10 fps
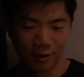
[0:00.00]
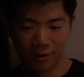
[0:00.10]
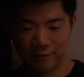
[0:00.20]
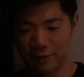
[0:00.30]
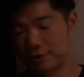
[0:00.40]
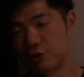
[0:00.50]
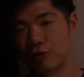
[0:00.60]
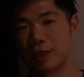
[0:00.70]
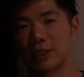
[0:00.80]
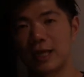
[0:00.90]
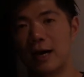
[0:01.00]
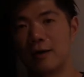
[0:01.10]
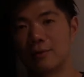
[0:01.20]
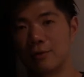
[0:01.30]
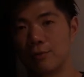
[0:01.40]
feel stressed
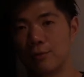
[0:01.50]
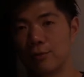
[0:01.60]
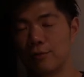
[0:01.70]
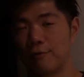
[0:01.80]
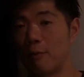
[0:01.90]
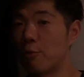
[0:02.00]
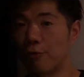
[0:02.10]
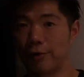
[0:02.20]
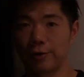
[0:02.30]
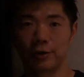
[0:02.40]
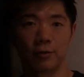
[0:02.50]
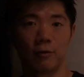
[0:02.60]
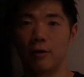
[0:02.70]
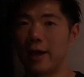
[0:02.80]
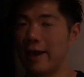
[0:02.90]
out from work
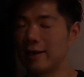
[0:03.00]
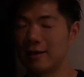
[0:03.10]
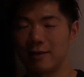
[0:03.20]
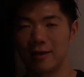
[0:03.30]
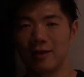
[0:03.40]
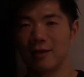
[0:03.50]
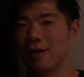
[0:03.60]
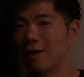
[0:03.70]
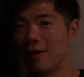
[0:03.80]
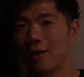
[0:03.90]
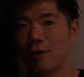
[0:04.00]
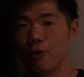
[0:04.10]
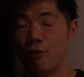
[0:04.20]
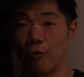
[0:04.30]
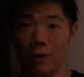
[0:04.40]
or anything,
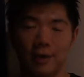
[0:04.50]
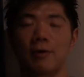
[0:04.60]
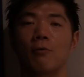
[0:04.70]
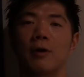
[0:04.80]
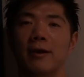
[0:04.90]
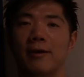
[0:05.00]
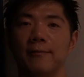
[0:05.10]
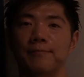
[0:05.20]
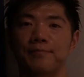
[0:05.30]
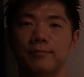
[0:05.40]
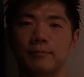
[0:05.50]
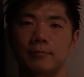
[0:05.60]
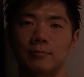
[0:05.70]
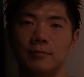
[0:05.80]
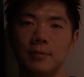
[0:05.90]
run away,
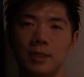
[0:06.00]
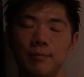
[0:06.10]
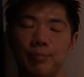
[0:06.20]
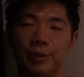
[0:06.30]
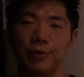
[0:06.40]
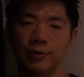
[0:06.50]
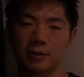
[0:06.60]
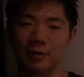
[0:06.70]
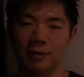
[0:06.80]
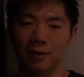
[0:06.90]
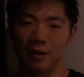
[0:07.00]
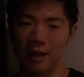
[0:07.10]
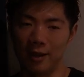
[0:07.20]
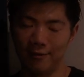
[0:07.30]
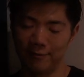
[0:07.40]
because
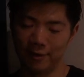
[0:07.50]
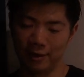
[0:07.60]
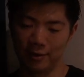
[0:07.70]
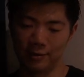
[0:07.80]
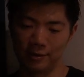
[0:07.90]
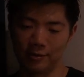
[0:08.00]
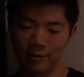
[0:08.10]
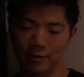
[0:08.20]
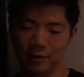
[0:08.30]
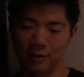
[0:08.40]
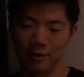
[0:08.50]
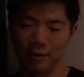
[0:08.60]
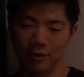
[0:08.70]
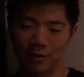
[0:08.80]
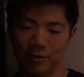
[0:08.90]
life is,
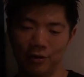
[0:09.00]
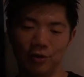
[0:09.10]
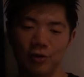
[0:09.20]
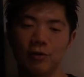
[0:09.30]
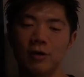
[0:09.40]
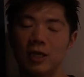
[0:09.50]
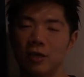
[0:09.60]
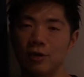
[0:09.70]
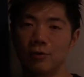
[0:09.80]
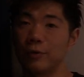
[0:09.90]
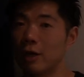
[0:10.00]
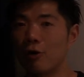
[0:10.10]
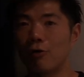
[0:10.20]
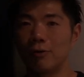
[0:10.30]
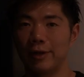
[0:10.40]
you're here, we are
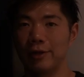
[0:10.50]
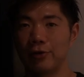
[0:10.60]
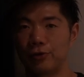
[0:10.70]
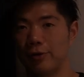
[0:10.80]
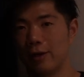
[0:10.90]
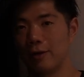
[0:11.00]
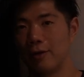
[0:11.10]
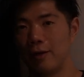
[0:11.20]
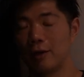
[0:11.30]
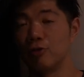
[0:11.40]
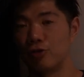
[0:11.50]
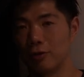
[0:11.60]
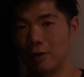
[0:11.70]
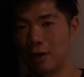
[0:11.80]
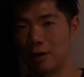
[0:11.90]
all here to
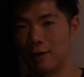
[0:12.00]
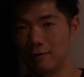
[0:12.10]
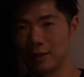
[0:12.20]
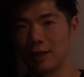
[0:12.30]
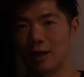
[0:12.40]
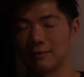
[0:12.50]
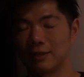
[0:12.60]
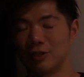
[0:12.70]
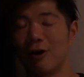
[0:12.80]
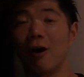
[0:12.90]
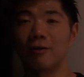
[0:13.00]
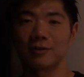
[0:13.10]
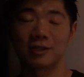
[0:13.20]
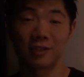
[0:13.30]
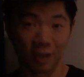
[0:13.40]
enjoy our lives, not
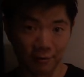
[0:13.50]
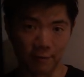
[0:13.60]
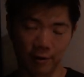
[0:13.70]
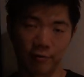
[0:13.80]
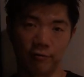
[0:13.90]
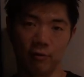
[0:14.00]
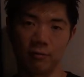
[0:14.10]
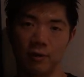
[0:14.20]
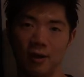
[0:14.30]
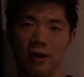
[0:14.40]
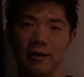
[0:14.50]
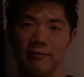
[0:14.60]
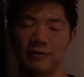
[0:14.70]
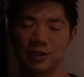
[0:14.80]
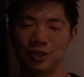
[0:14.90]
suffering from
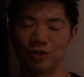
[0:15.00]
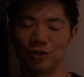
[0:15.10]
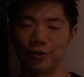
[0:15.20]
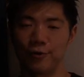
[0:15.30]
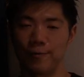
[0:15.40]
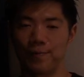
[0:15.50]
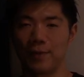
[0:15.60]
lives. So